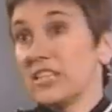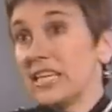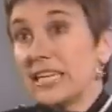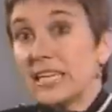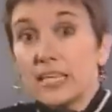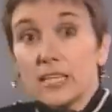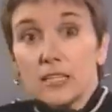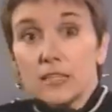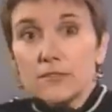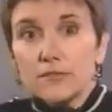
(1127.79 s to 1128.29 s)

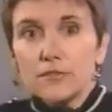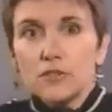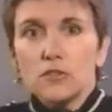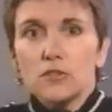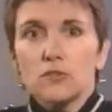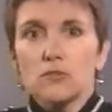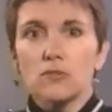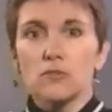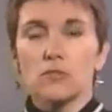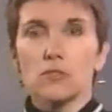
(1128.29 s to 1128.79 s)
They get
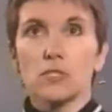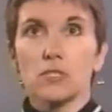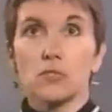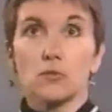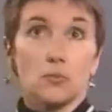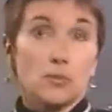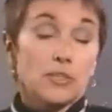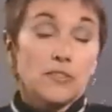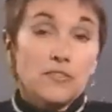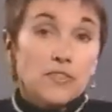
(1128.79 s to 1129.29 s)

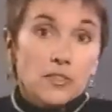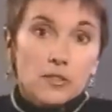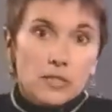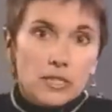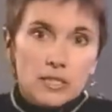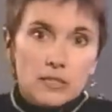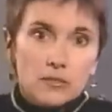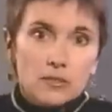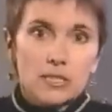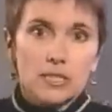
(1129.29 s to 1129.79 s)
confused, we
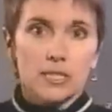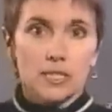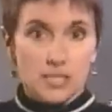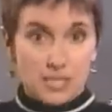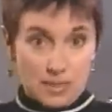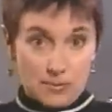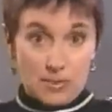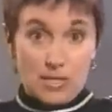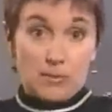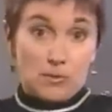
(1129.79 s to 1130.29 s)
feel guilty,
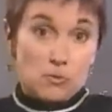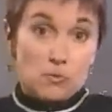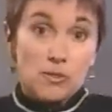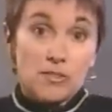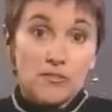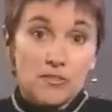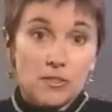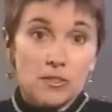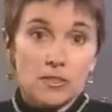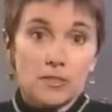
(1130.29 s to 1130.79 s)
sometimes
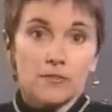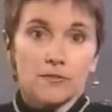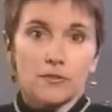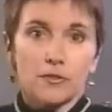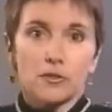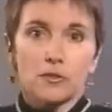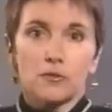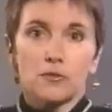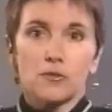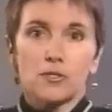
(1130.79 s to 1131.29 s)
we feel
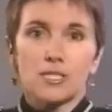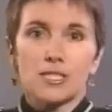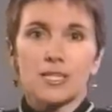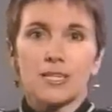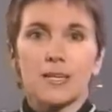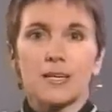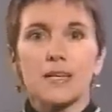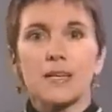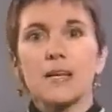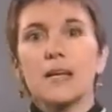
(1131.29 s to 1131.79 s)

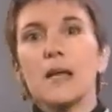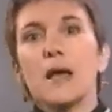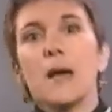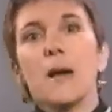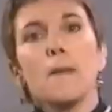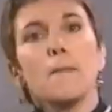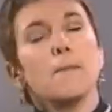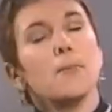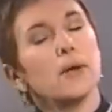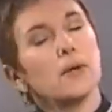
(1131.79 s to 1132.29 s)
confused.
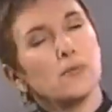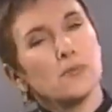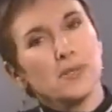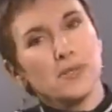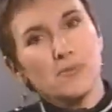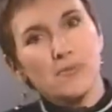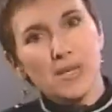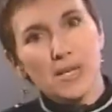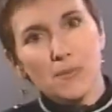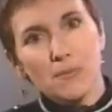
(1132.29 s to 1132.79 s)
But
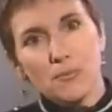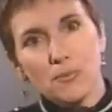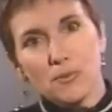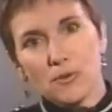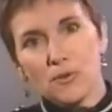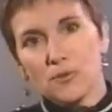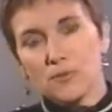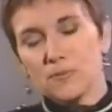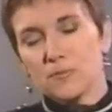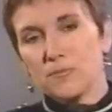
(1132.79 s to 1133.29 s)

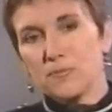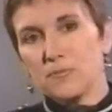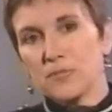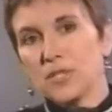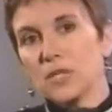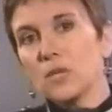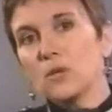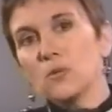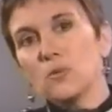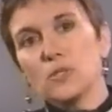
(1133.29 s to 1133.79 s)
remember,
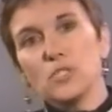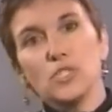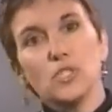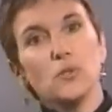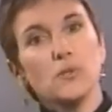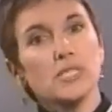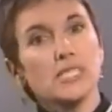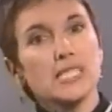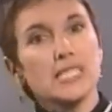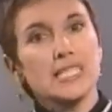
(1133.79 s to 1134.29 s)
when
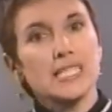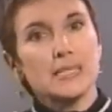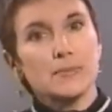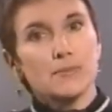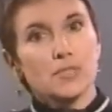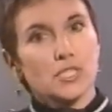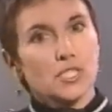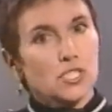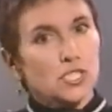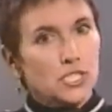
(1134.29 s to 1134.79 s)
you
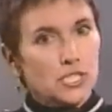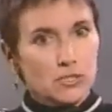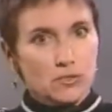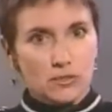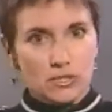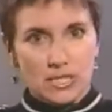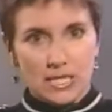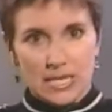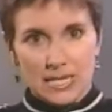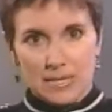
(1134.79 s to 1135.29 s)
attempt to
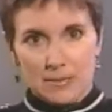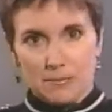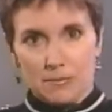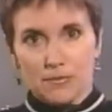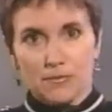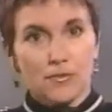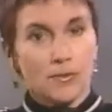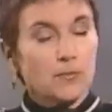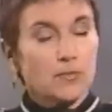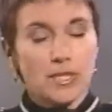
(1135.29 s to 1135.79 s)
shield
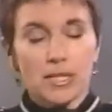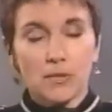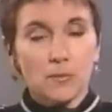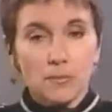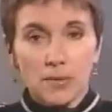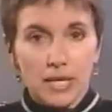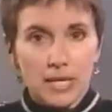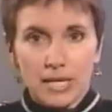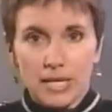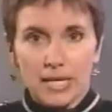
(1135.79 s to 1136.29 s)
them from
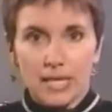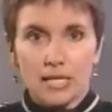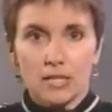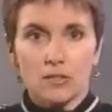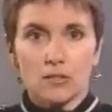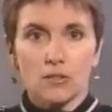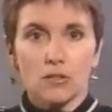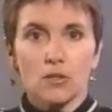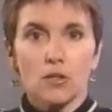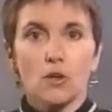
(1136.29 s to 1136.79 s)
their
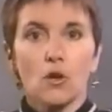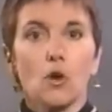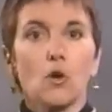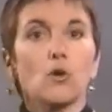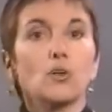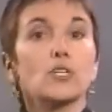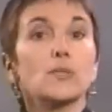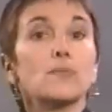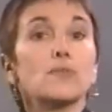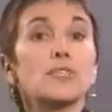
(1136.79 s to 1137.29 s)
pain
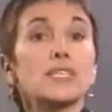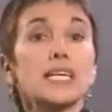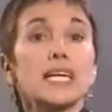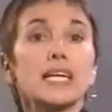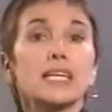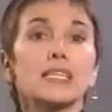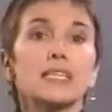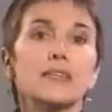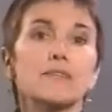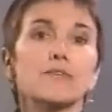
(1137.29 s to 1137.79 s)
or to
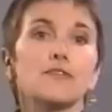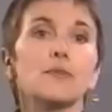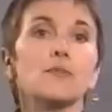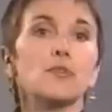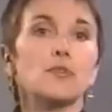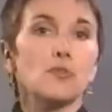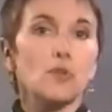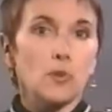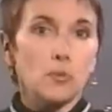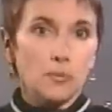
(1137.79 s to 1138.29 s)
protect them
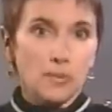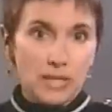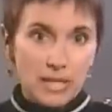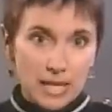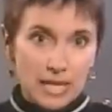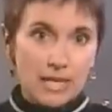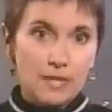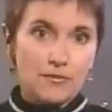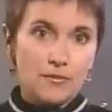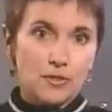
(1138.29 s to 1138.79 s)
from their own
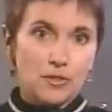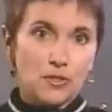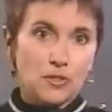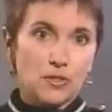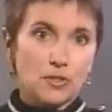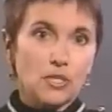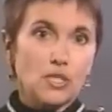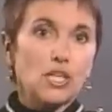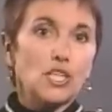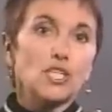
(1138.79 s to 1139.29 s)

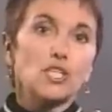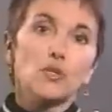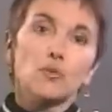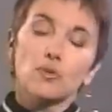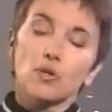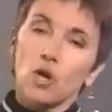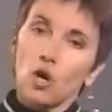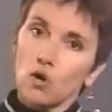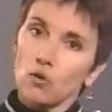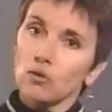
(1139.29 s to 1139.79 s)
behavior,
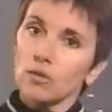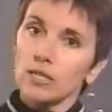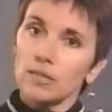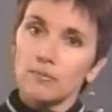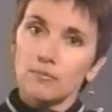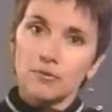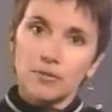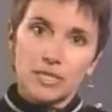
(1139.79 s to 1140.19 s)
you are only